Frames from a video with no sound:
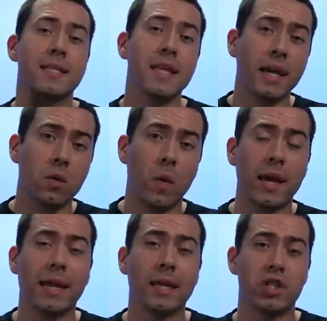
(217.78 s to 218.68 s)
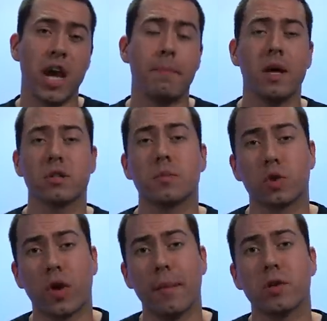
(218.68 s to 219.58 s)
second way to get chatbot
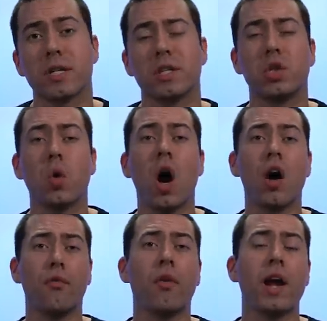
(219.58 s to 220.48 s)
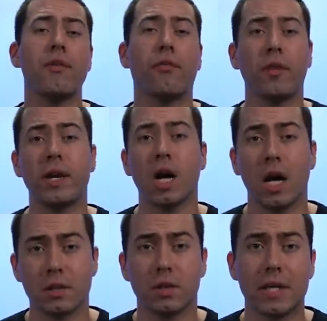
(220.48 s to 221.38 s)
subscribers is to offer a free
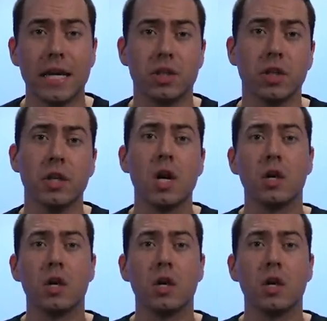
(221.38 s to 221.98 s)
consultation.